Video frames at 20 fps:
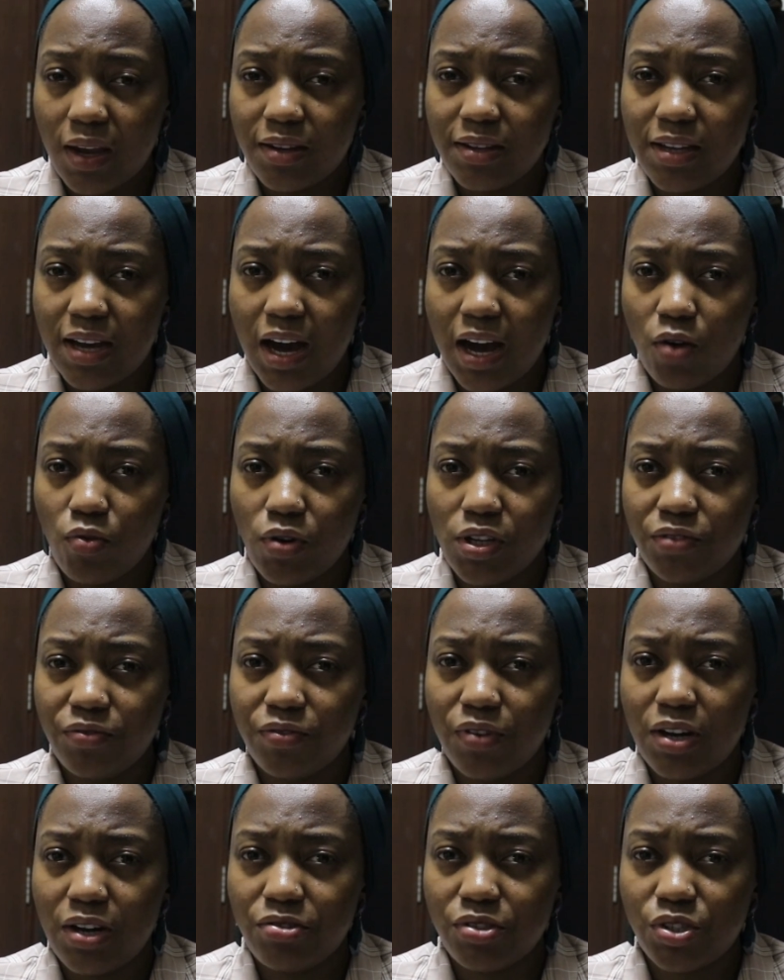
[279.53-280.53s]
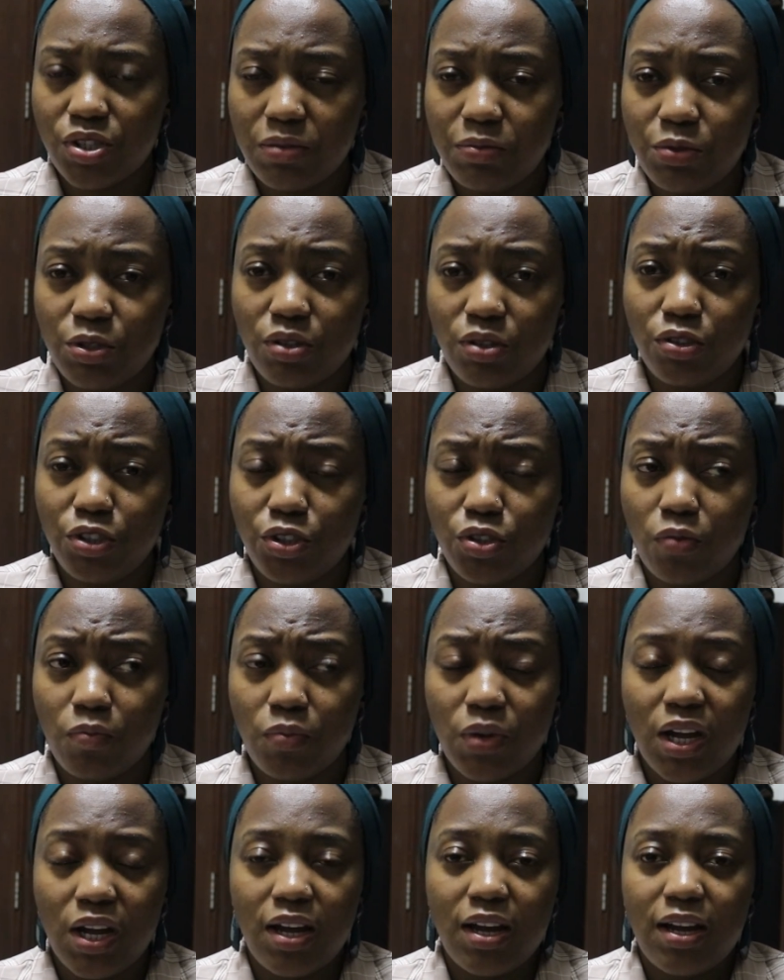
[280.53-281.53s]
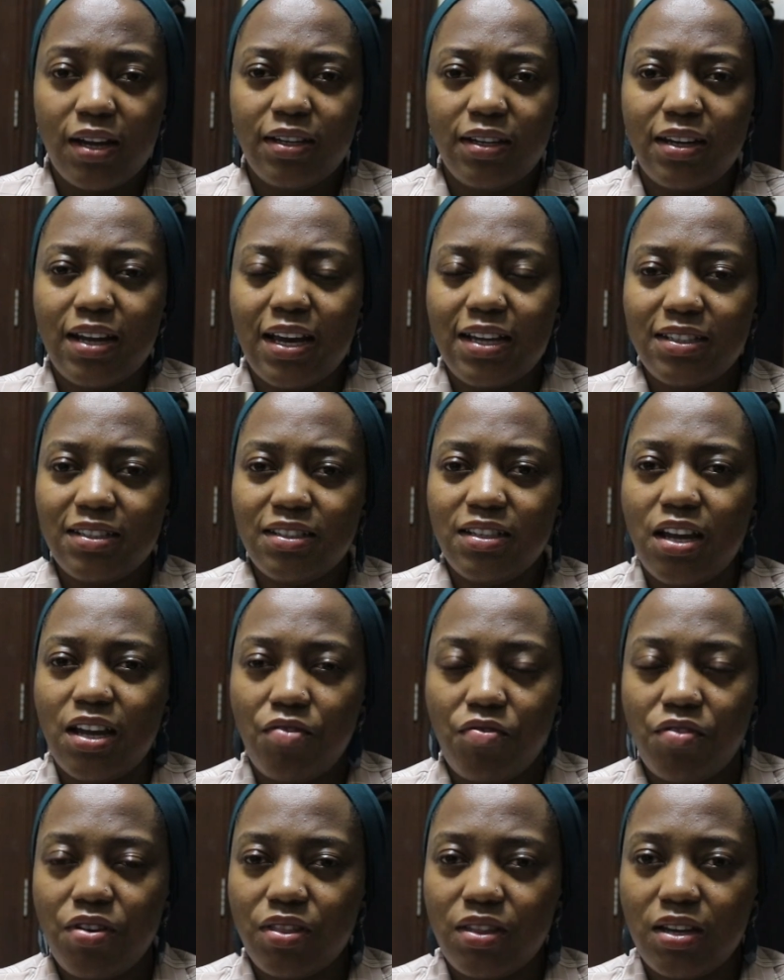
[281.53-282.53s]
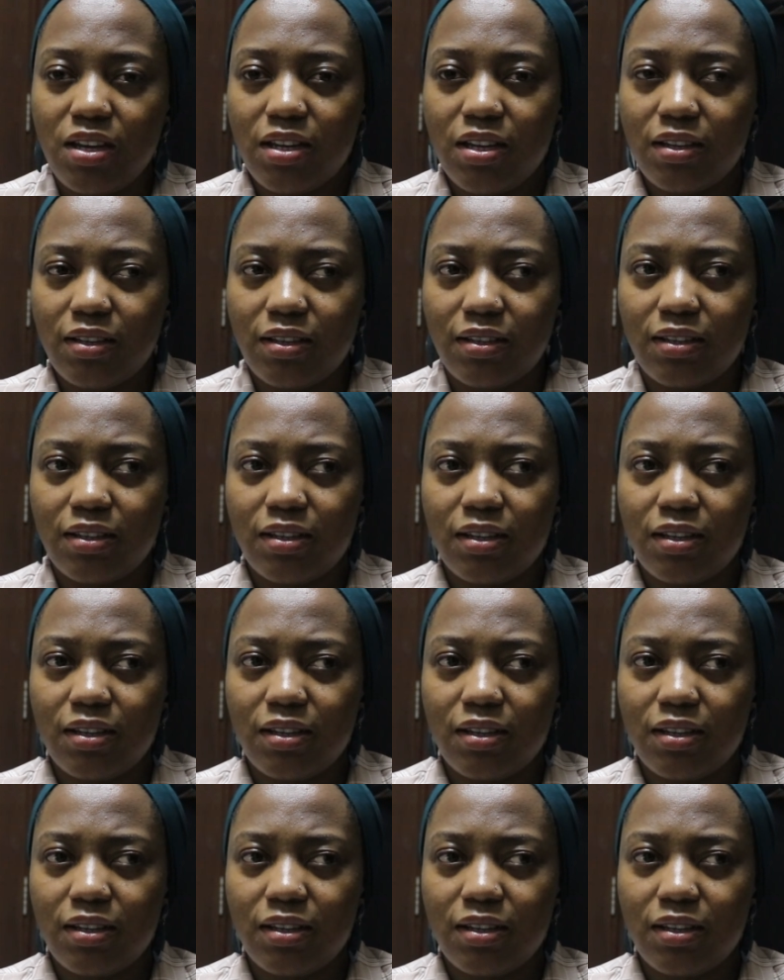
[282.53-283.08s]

Yeah, I went for a reception job, then I did everything.